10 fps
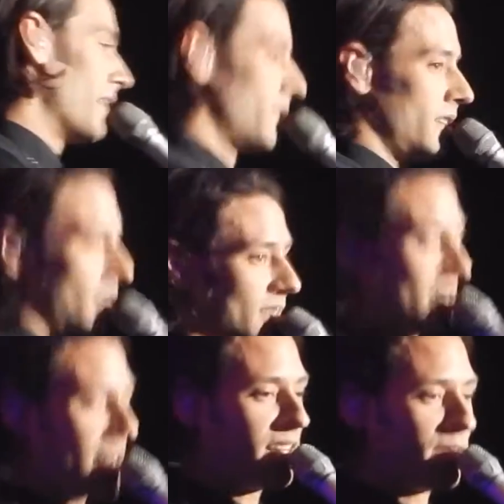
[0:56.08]
one
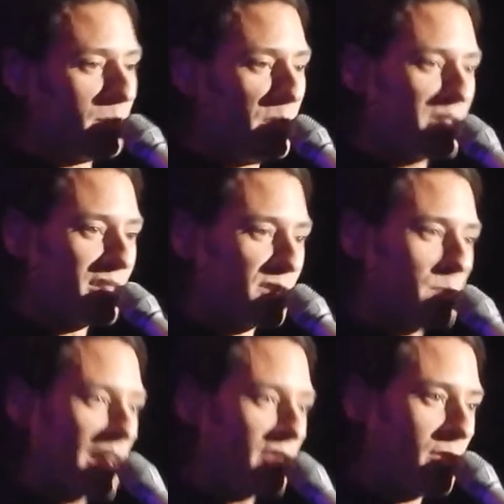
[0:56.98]
side of the musical
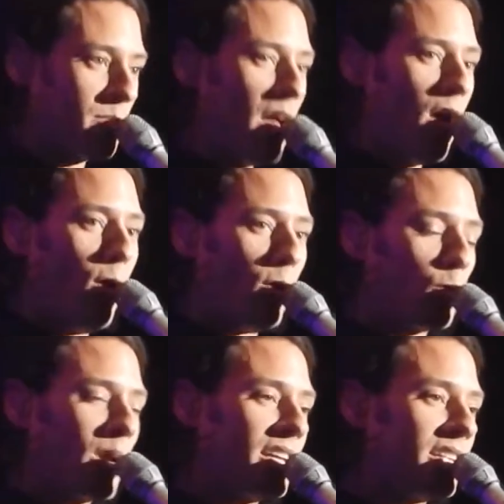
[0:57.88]
spectrum all
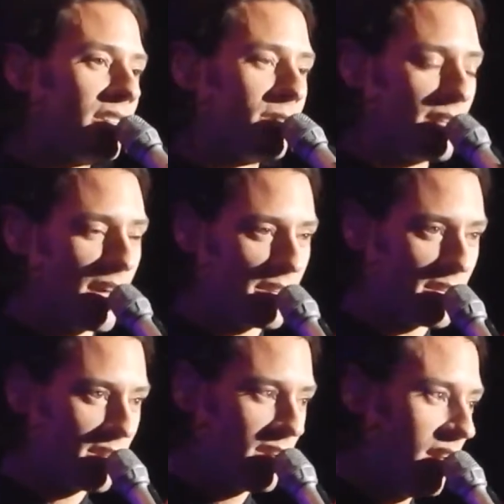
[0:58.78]
the way to the other,
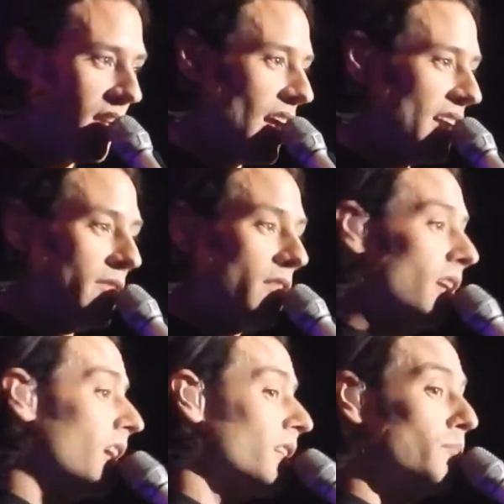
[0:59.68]
and
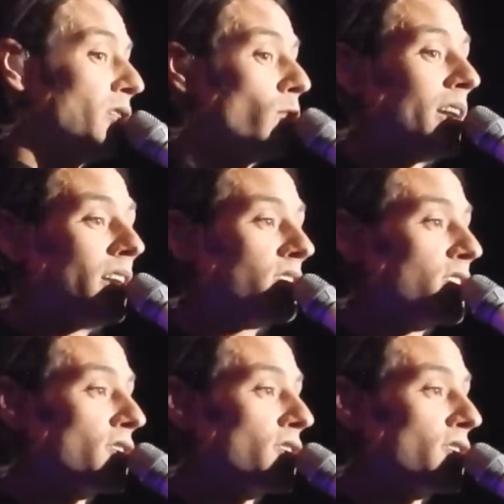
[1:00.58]
everything in between